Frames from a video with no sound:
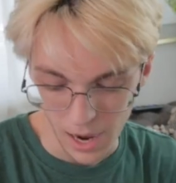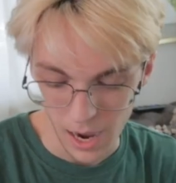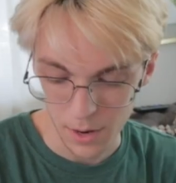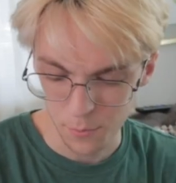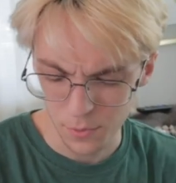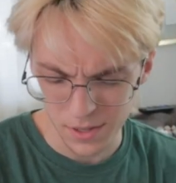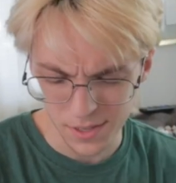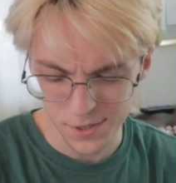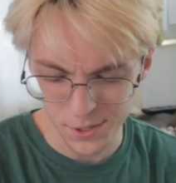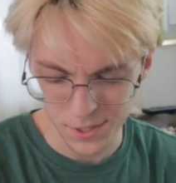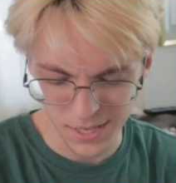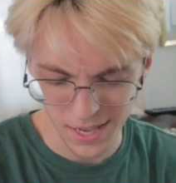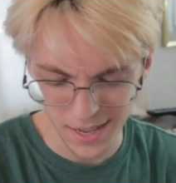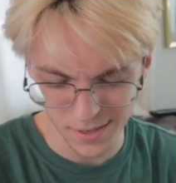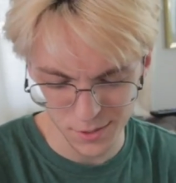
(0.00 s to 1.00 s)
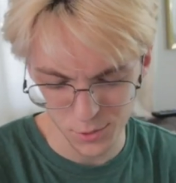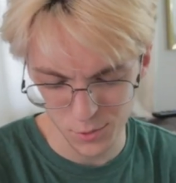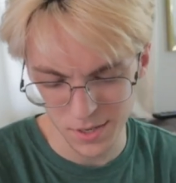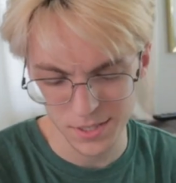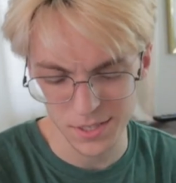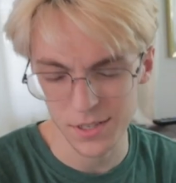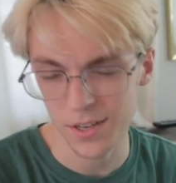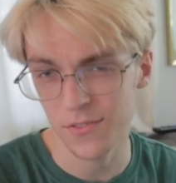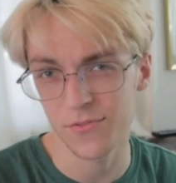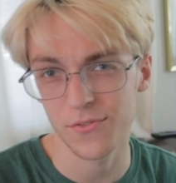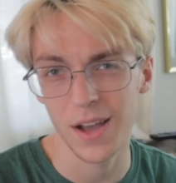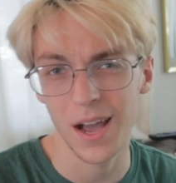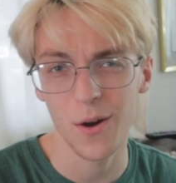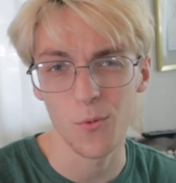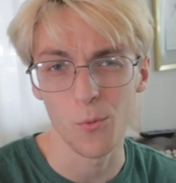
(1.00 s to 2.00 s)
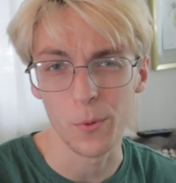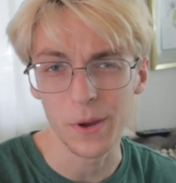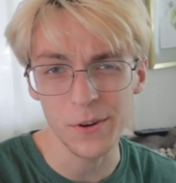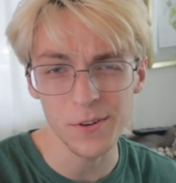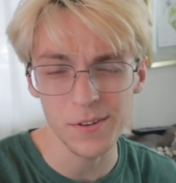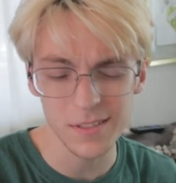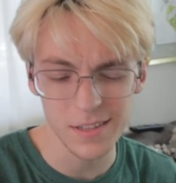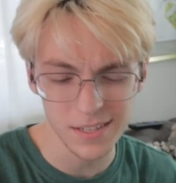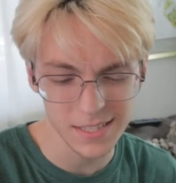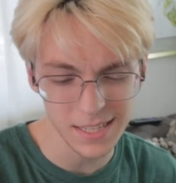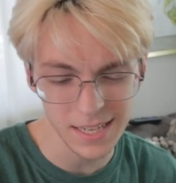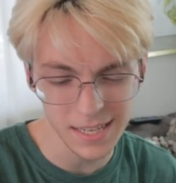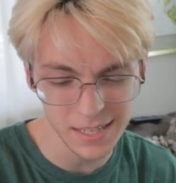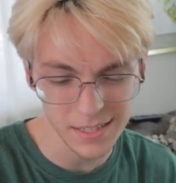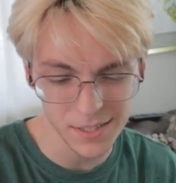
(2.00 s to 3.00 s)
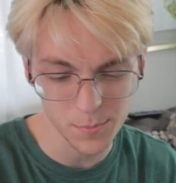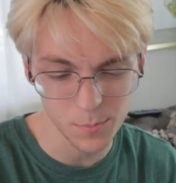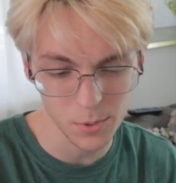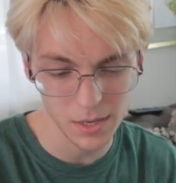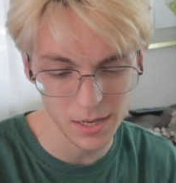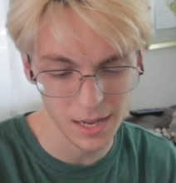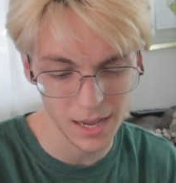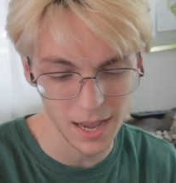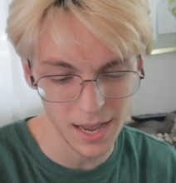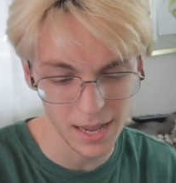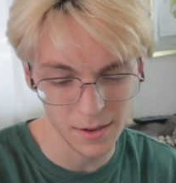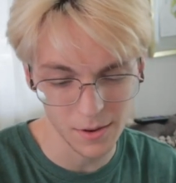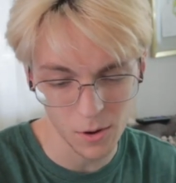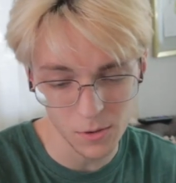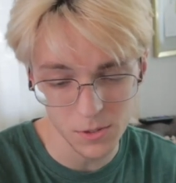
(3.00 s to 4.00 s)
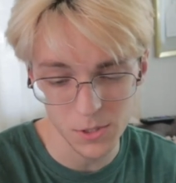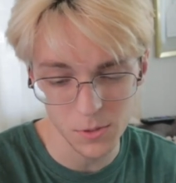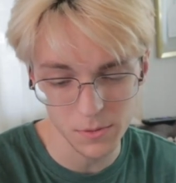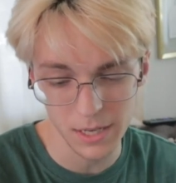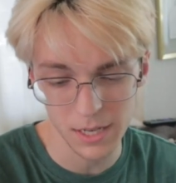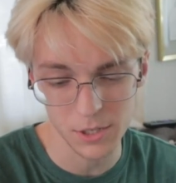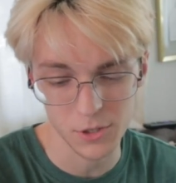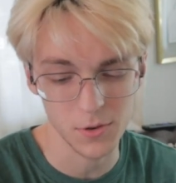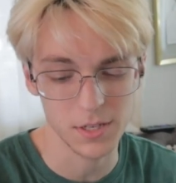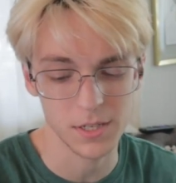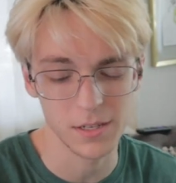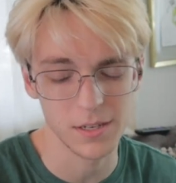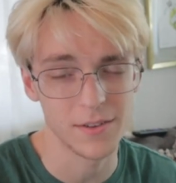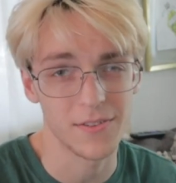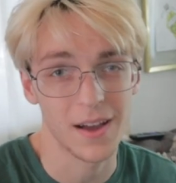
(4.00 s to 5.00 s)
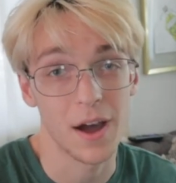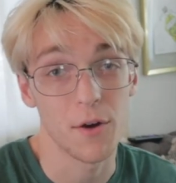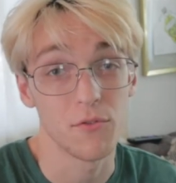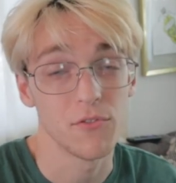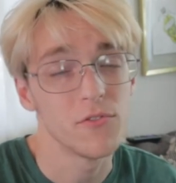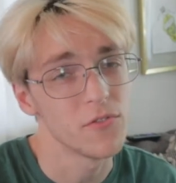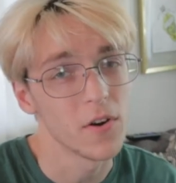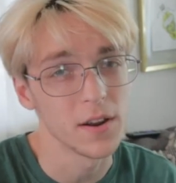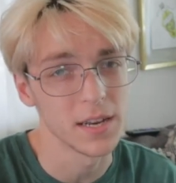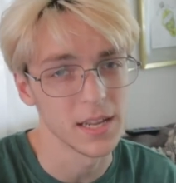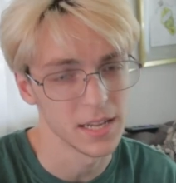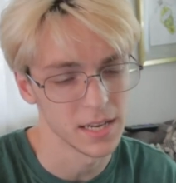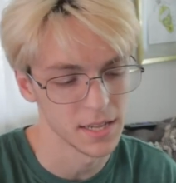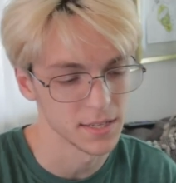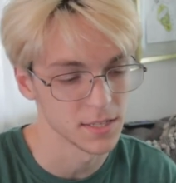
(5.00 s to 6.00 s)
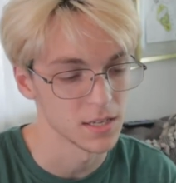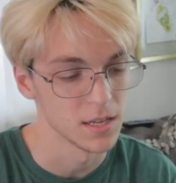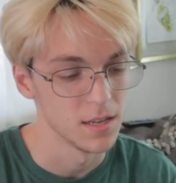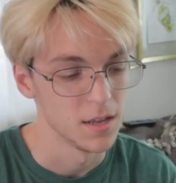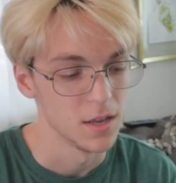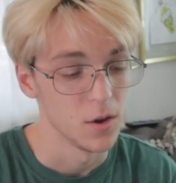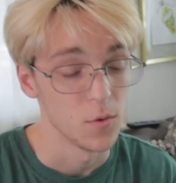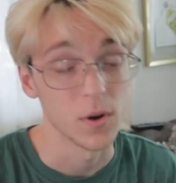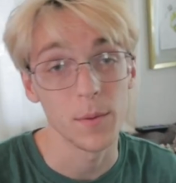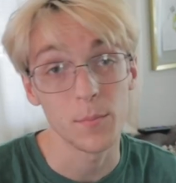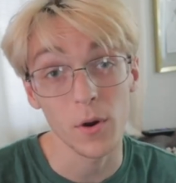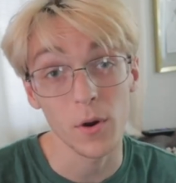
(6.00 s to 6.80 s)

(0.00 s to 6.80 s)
I really just can't stress enough how weird this thing is, but I also can't stress enough how fun it is. When I